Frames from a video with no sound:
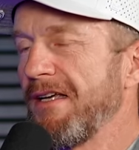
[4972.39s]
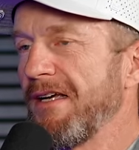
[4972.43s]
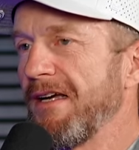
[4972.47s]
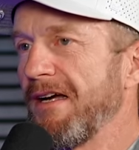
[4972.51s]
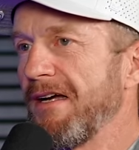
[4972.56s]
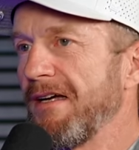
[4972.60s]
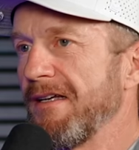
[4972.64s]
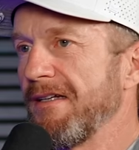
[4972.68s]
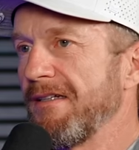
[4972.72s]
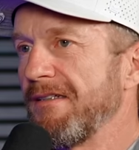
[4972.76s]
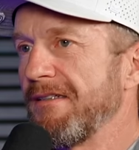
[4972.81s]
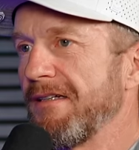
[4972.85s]

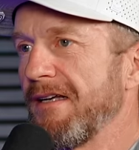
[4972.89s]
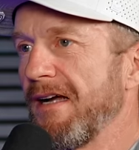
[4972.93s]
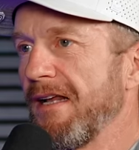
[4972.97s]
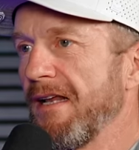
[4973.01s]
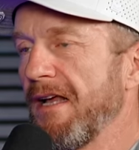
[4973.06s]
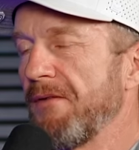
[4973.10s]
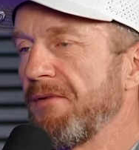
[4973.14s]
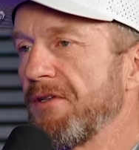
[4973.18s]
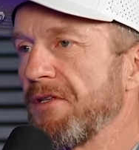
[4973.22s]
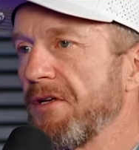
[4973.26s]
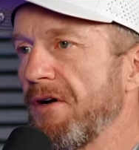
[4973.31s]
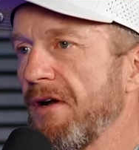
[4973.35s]
uh, I
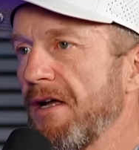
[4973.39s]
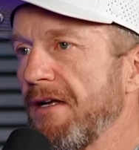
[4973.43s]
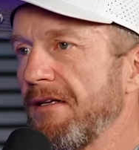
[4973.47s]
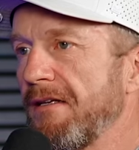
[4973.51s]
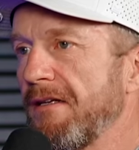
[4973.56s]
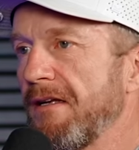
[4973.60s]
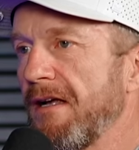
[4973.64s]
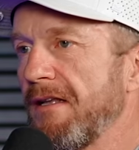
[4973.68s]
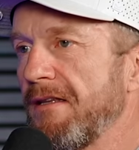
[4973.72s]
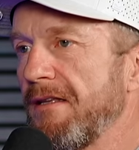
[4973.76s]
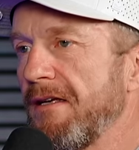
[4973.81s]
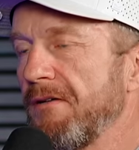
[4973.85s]
love it though. I,
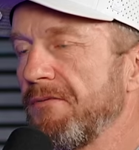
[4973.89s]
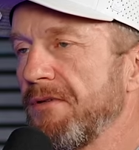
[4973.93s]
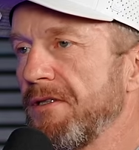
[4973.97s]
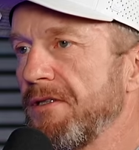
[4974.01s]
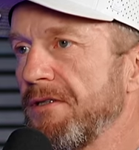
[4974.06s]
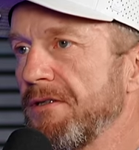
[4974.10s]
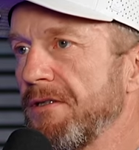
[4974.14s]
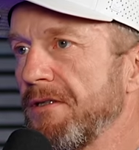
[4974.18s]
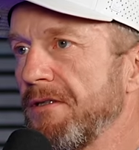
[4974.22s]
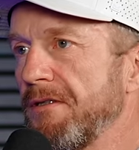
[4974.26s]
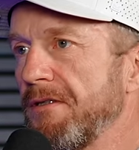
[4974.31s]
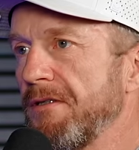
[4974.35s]
I, think we
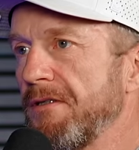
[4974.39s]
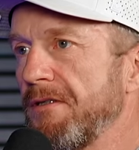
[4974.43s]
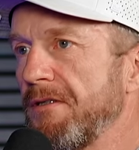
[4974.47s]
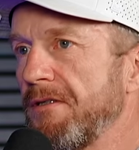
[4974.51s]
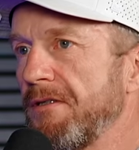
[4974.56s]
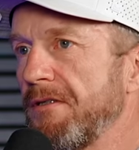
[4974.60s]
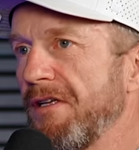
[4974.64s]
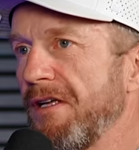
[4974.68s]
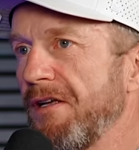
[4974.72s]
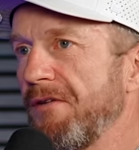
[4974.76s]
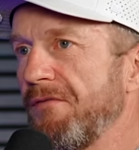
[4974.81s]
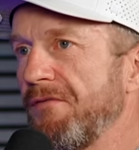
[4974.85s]
should,
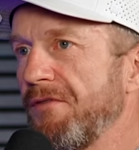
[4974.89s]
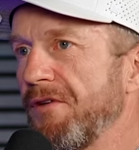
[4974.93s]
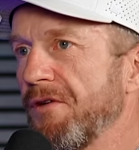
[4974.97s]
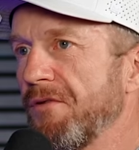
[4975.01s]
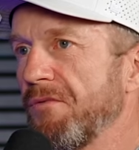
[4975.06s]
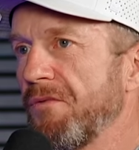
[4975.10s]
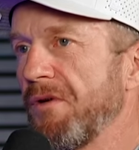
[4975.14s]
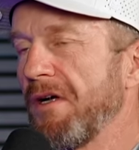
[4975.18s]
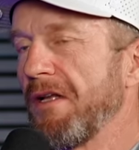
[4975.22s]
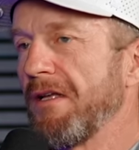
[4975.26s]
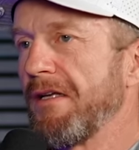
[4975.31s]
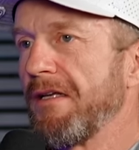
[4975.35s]
if
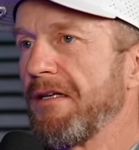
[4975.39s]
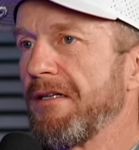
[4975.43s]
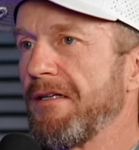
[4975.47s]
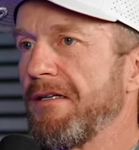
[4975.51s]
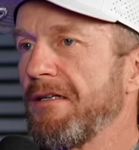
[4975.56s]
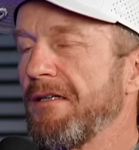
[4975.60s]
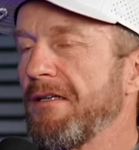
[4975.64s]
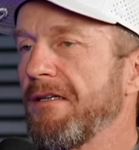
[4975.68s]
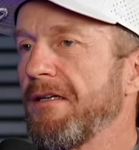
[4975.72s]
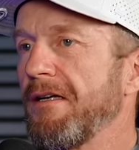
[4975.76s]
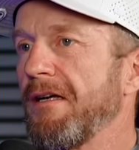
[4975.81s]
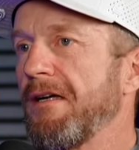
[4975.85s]
you're willing,
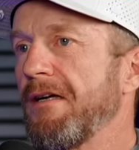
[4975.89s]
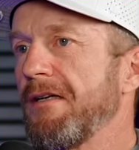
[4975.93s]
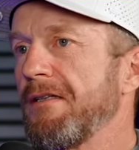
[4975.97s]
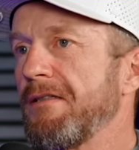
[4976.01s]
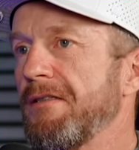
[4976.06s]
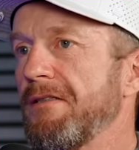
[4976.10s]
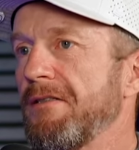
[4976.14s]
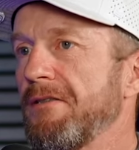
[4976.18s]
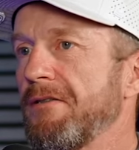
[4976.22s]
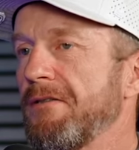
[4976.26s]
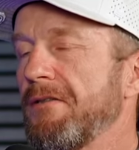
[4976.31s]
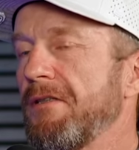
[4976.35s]
uh,
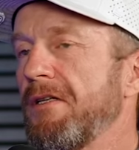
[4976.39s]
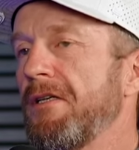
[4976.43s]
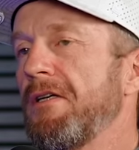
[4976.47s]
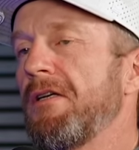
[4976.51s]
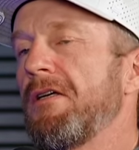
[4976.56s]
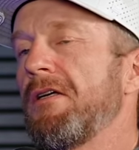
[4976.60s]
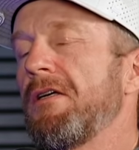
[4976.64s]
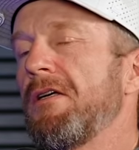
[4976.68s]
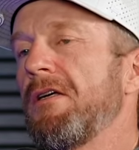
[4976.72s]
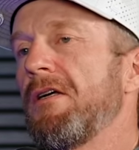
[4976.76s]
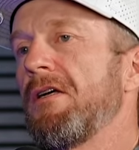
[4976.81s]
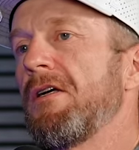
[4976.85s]
to
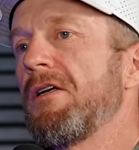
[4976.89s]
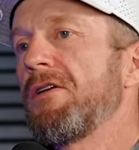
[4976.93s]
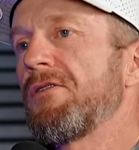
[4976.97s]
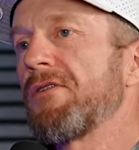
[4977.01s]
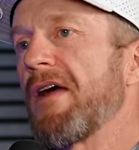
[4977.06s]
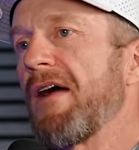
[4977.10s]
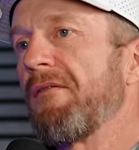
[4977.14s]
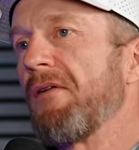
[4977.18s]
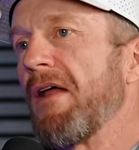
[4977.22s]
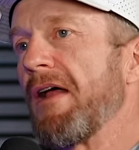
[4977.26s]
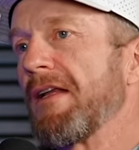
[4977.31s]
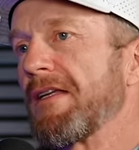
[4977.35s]

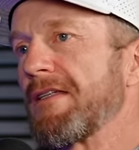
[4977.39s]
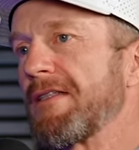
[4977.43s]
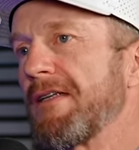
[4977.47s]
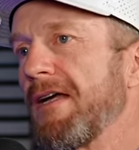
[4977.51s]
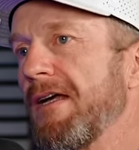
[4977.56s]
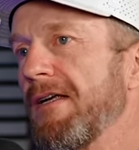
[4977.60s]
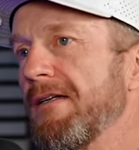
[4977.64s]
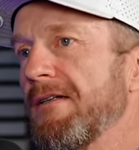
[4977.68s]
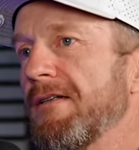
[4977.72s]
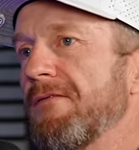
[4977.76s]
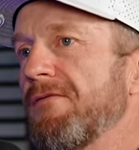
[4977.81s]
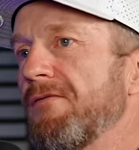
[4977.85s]
travel out of
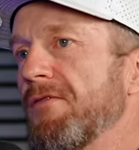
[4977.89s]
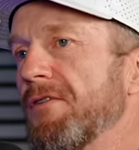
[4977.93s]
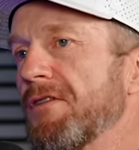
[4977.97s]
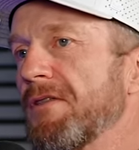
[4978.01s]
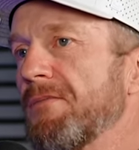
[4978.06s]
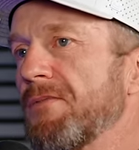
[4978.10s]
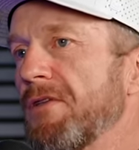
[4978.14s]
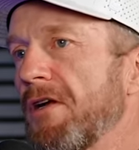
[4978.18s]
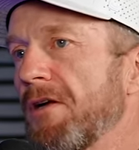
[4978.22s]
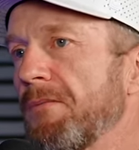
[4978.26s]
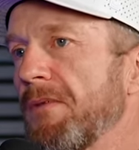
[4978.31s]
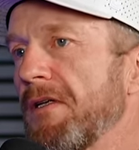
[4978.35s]
state for
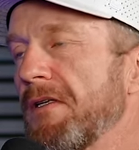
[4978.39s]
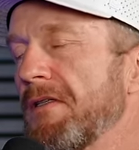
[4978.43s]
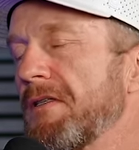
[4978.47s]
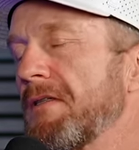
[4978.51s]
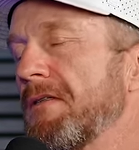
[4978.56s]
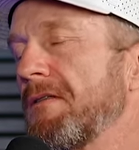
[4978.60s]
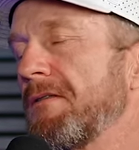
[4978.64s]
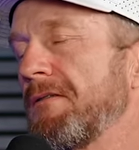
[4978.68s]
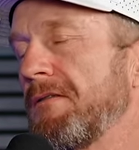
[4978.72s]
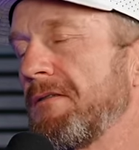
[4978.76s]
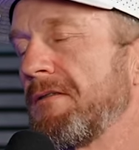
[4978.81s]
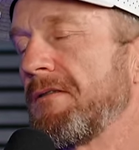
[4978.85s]
some
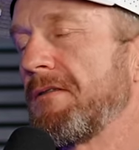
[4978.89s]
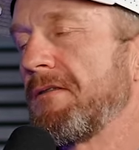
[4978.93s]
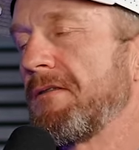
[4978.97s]
tournaments and.